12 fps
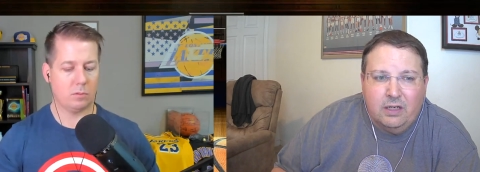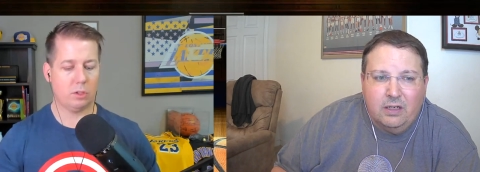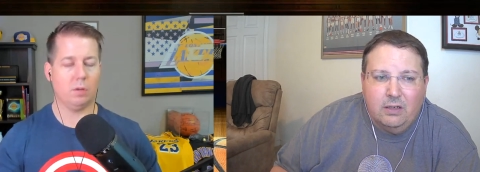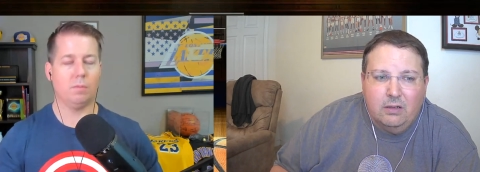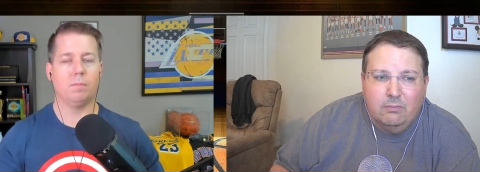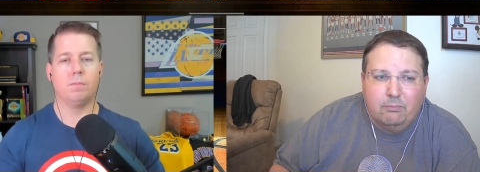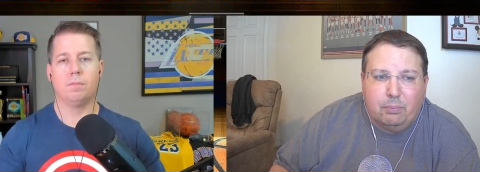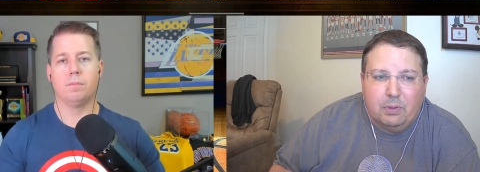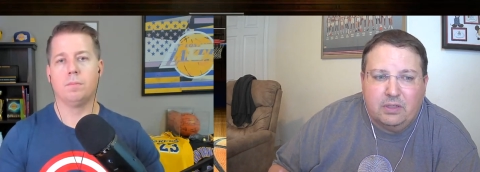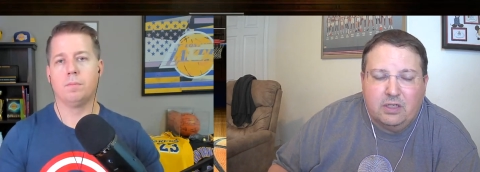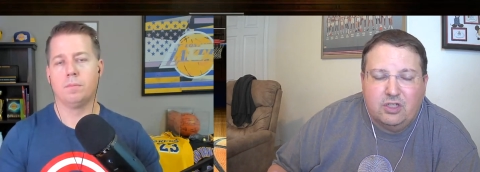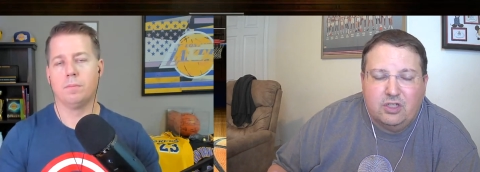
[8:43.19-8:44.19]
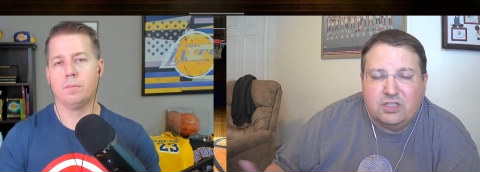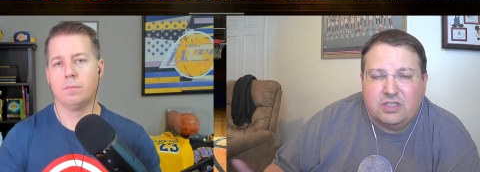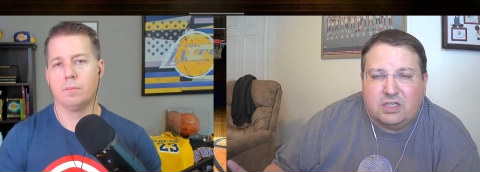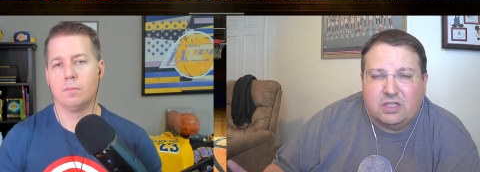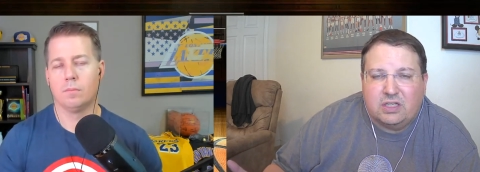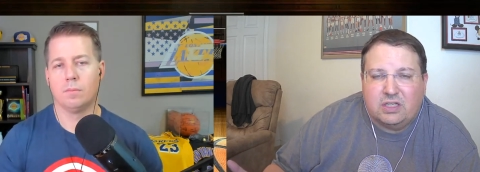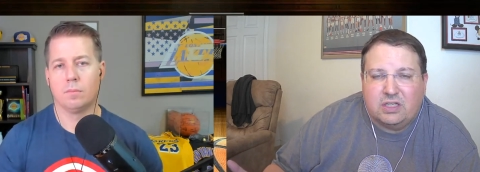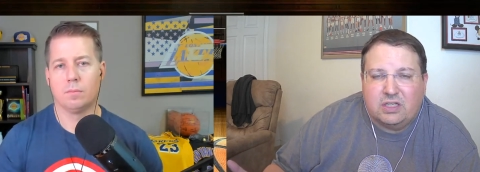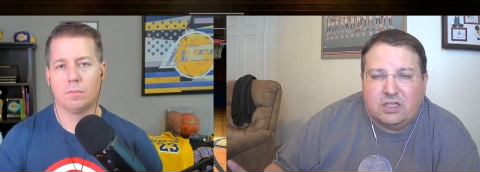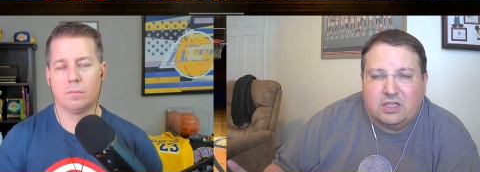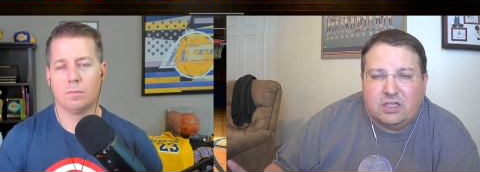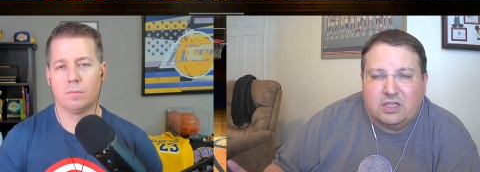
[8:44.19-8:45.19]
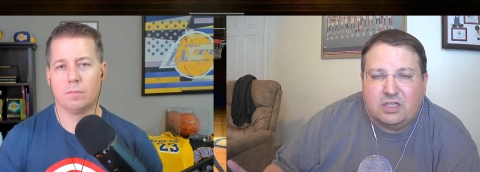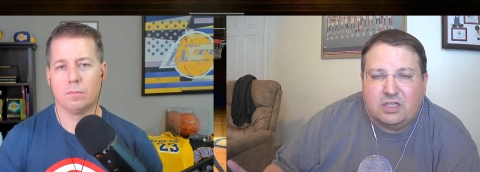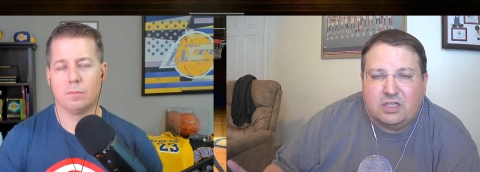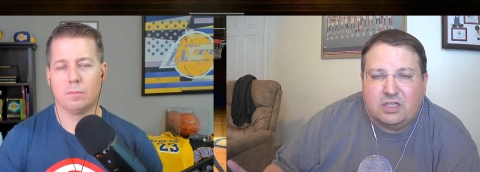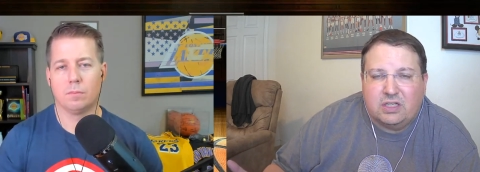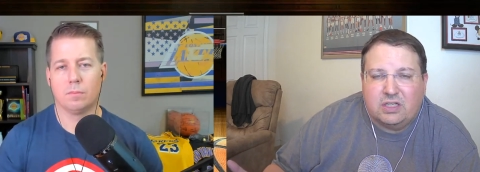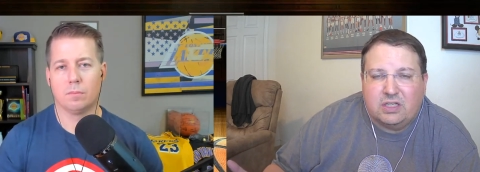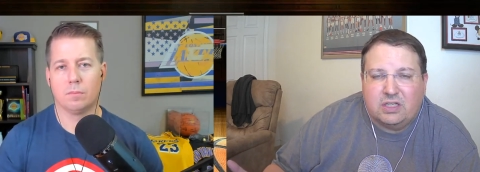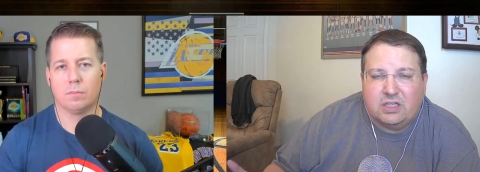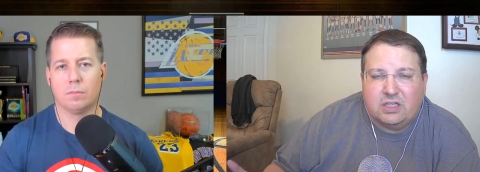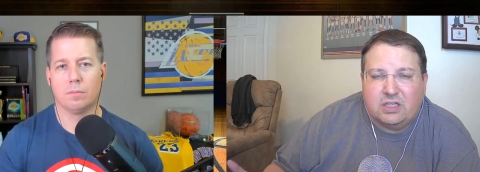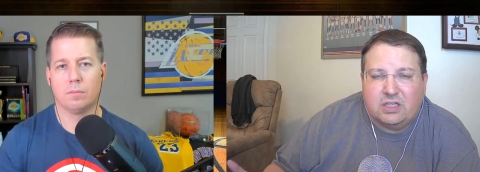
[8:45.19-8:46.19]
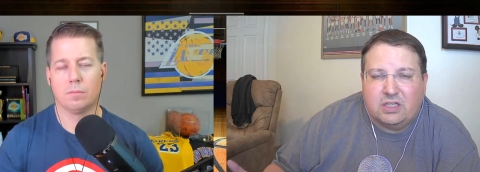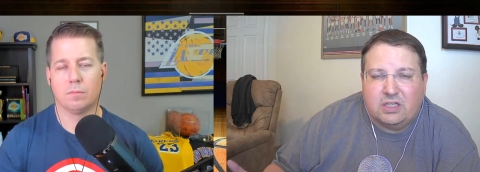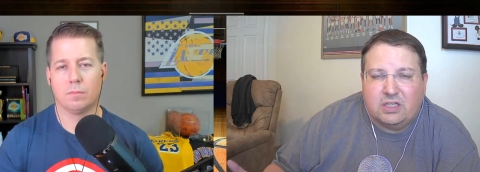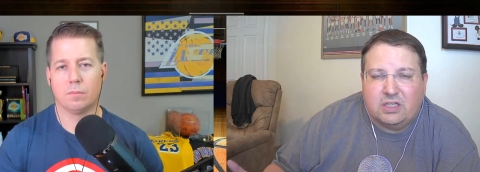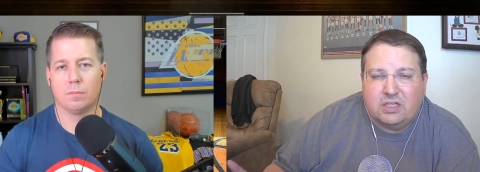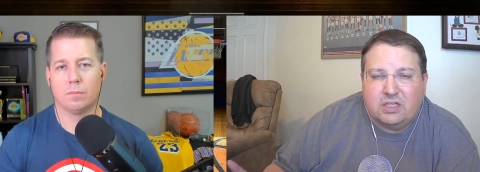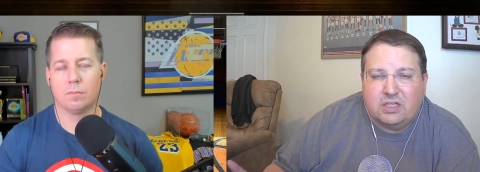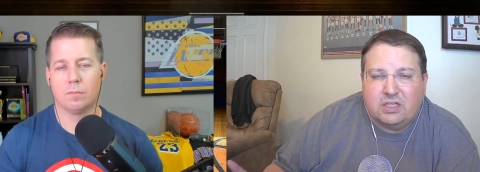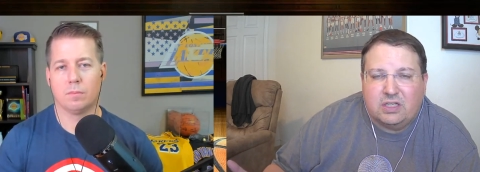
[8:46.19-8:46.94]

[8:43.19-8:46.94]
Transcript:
Speaker 1: Sure but you just got to you, you, you roll with it and just figure it out.